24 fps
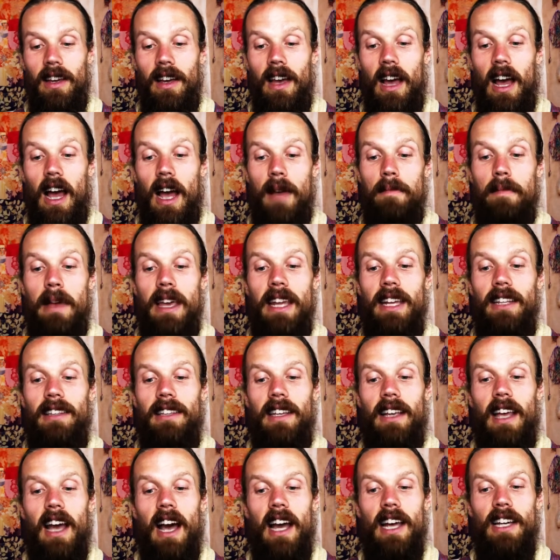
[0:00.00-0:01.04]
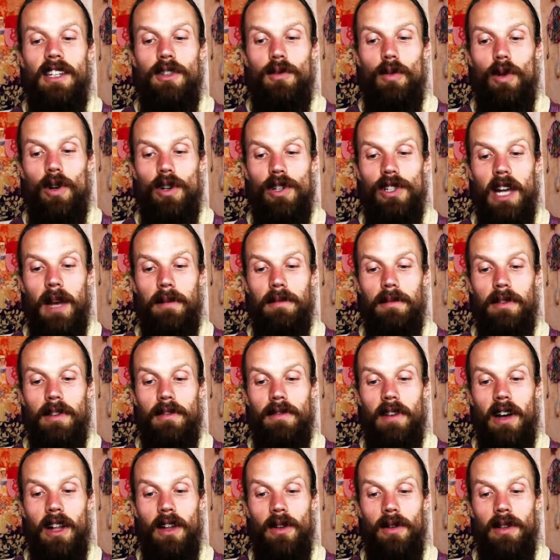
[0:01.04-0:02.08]
I made it to Gaia's workshop the
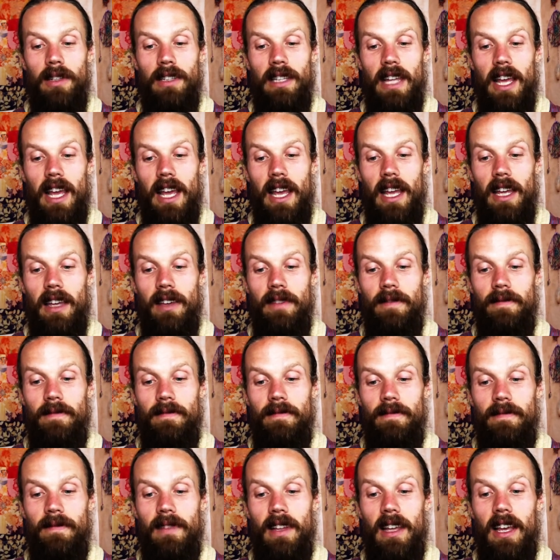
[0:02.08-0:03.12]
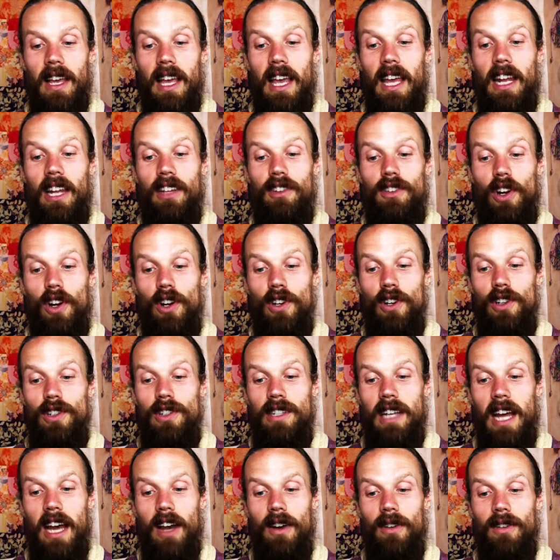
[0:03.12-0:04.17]
following day, and it turns
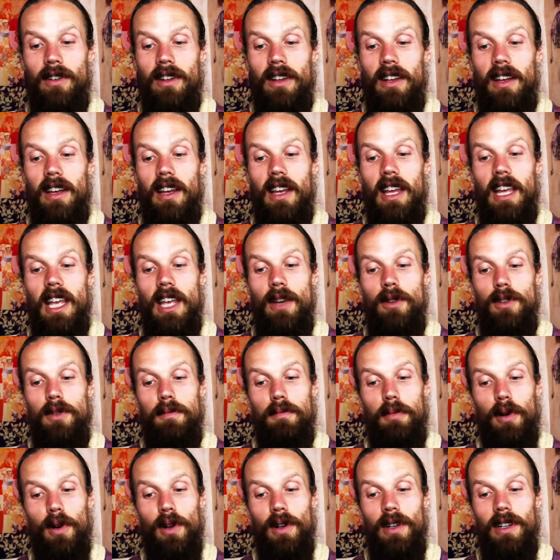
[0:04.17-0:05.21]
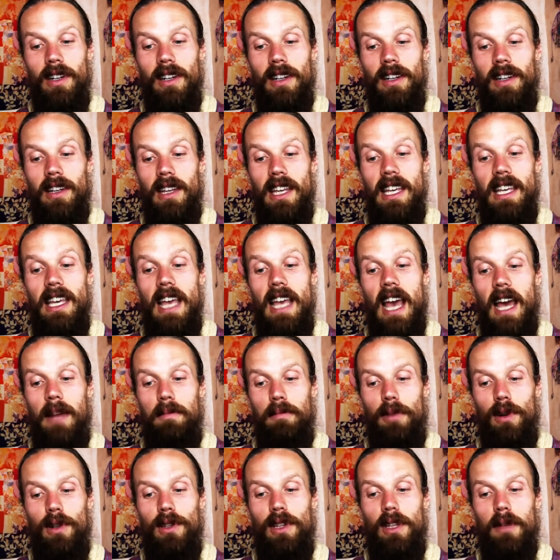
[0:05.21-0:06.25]
out he was put he had
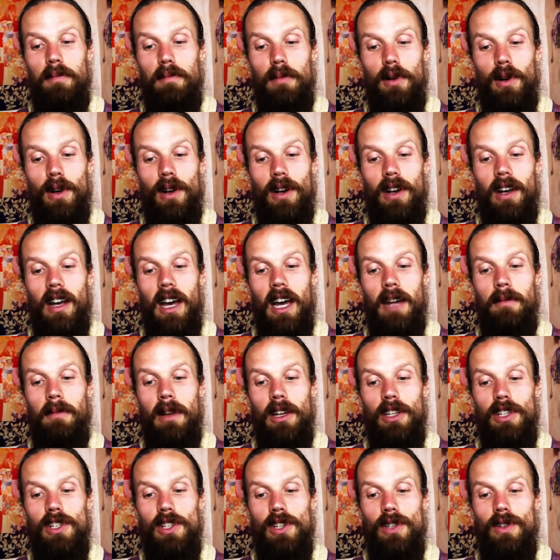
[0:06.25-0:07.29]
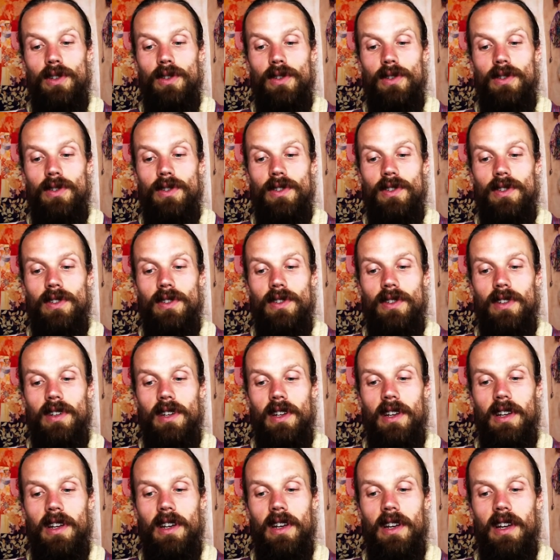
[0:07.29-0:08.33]
put the book on my shoes.
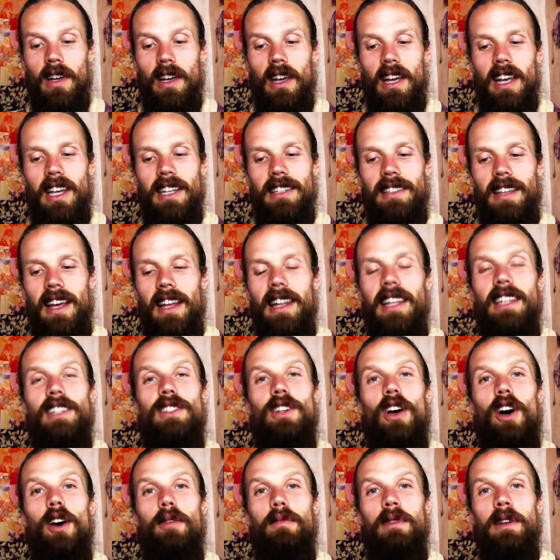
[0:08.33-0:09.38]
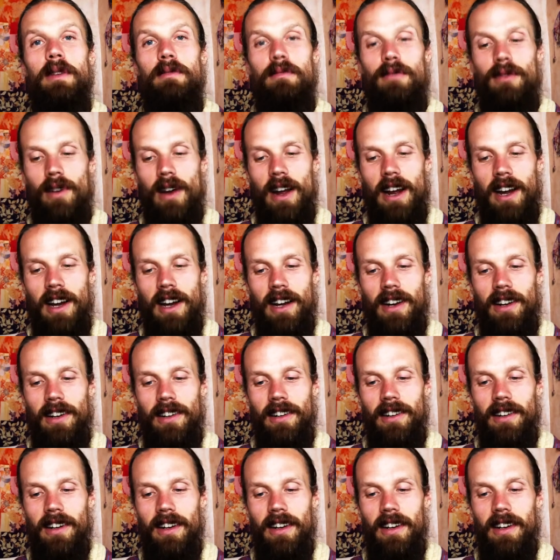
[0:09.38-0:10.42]
He said he saw me in prayer,
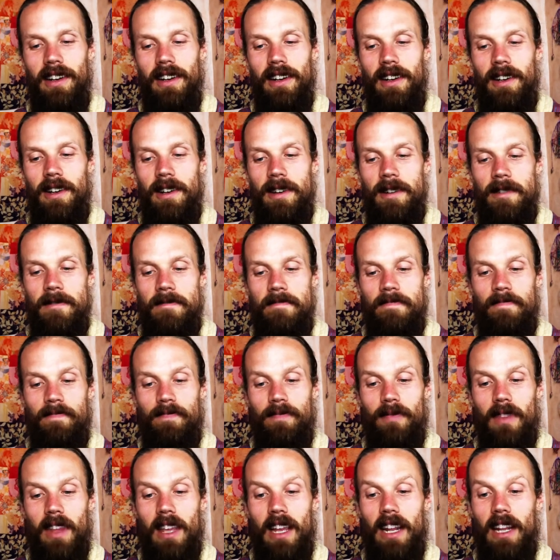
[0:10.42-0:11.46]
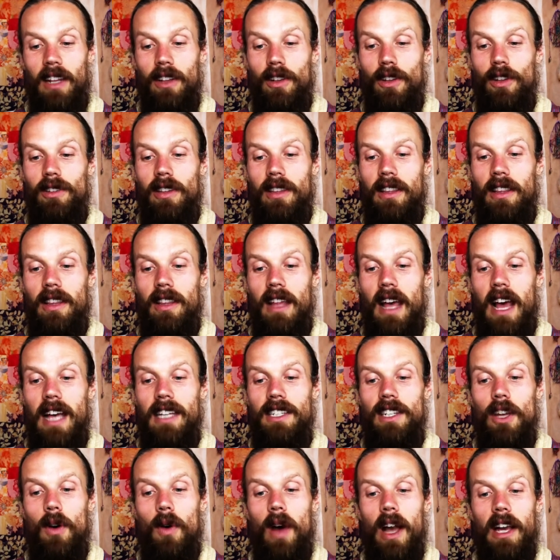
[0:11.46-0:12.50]
and it looked as
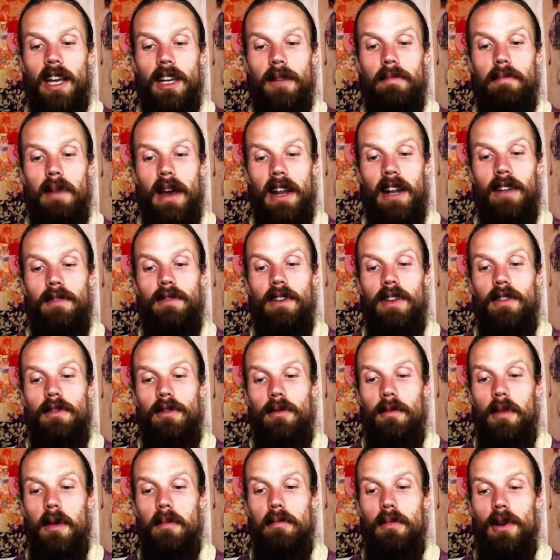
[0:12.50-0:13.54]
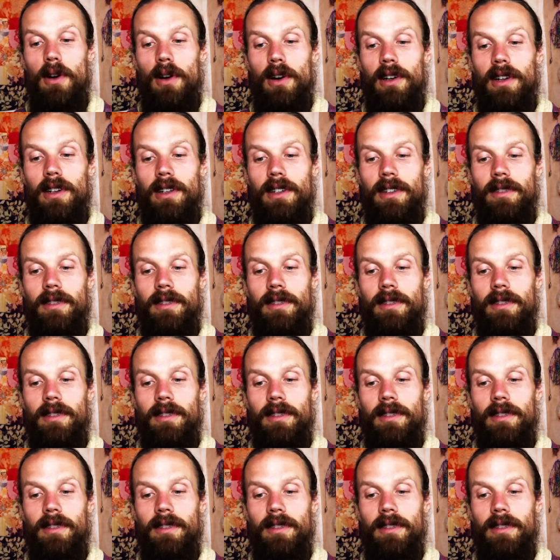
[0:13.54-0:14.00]
though I could benefit from the book.